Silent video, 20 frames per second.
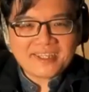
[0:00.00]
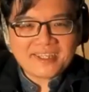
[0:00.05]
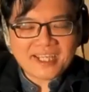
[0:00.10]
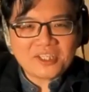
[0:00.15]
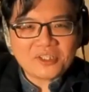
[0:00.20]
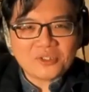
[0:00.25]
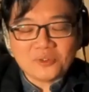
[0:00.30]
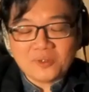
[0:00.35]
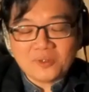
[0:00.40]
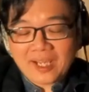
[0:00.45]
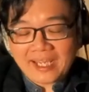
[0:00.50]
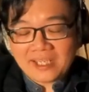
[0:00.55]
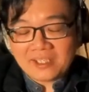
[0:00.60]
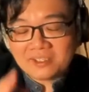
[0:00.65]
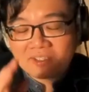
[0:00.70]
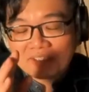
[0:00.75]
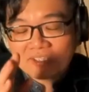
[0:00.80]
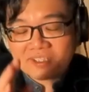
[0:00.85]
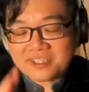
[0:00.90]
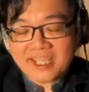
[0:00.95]
thank you. And
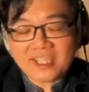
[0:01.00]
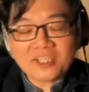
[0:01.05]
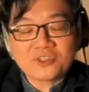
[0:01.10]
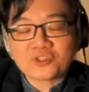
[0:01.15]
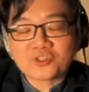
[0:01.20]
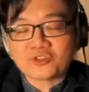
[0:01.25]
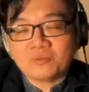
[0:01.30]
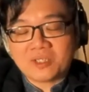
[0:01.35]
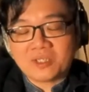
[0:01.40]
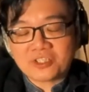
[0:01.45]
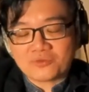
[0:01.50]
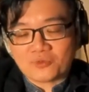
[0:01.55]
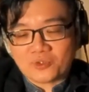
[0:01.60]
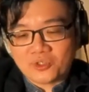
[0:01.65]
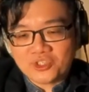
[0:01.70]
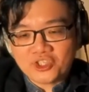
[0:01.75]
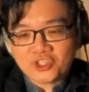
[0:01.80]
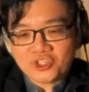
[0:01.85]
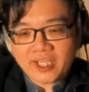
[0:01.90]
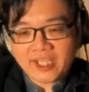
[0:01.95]
thank you so much for
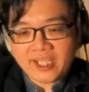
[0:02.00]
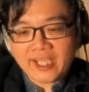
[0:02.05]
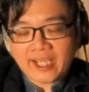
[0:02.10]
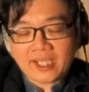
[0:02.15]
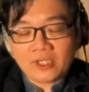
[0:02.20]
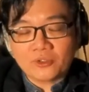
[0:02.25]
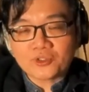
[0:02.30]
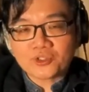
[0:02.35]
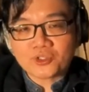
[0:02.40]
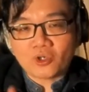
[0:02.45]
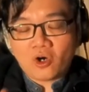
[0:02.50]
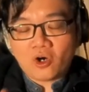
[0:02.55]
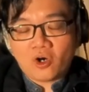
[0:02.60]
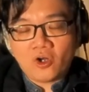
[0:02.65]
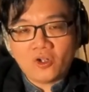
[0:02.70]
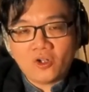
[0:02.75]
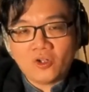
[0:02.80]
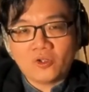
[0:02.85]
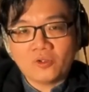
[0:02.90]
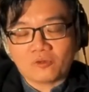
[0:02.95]
joining and also
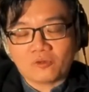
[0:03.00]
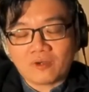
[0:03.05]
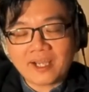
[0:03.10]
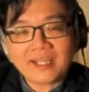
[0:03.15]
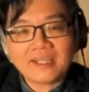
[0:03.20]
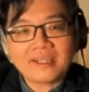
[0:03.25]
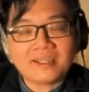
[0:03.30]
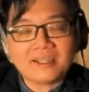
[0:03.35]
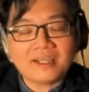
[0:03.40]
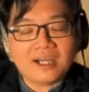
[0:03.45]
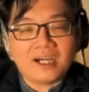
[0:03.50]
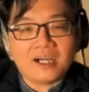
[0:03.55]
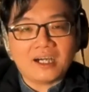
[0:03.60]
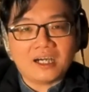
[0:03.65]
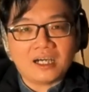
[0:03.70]
all right uh,